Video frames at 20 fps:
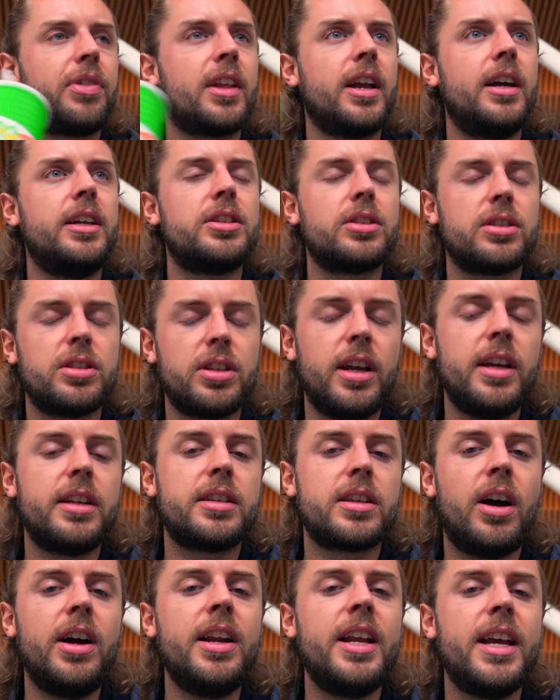It's
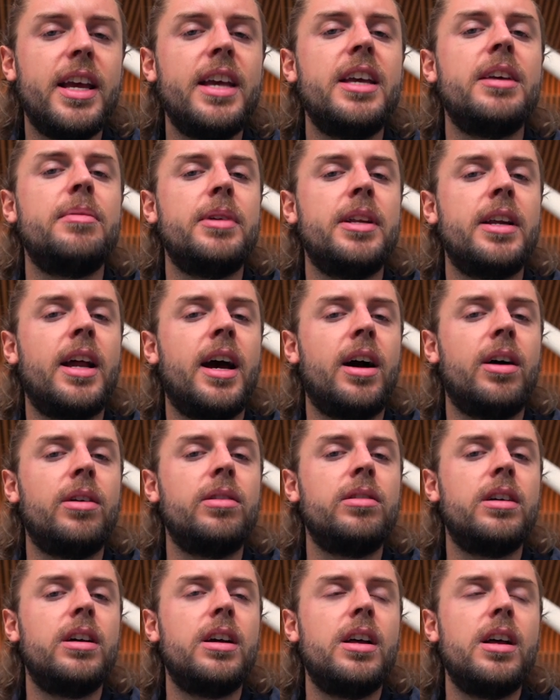kind of hitting me
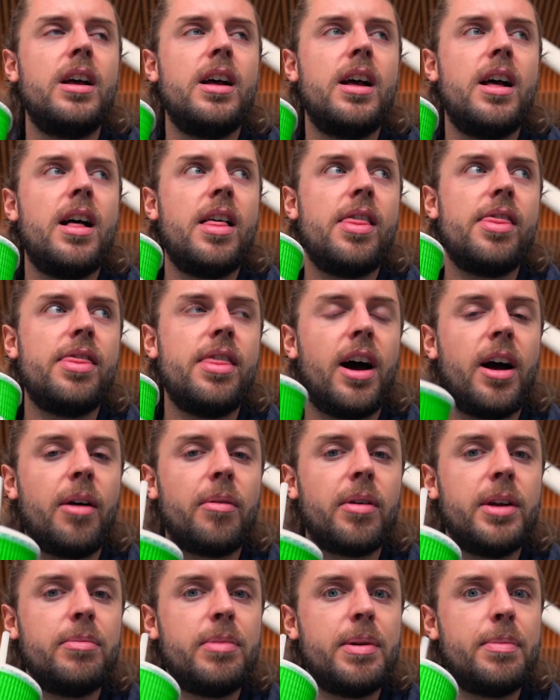now that I'm
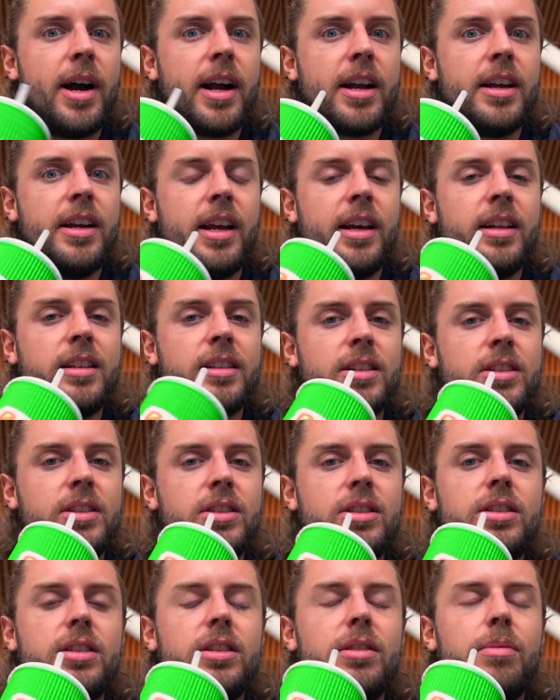going to be back in
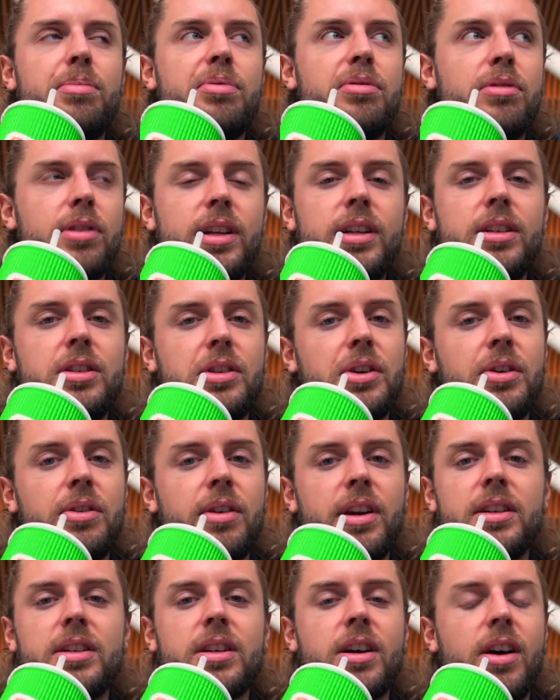England pretty soon.
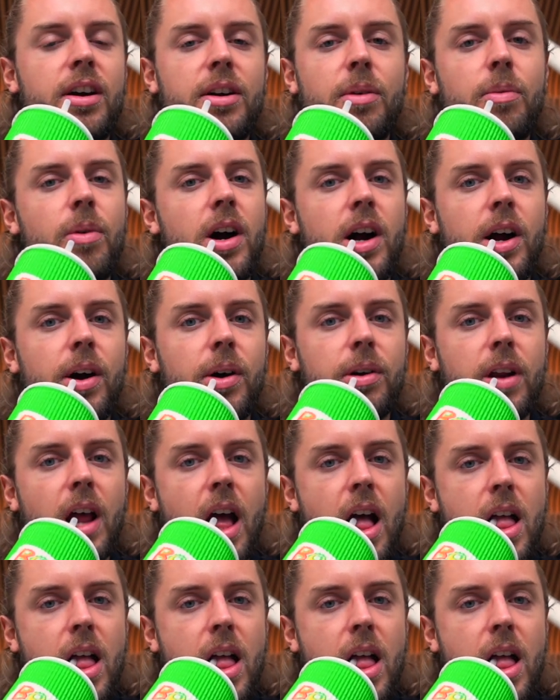It's kind of wild.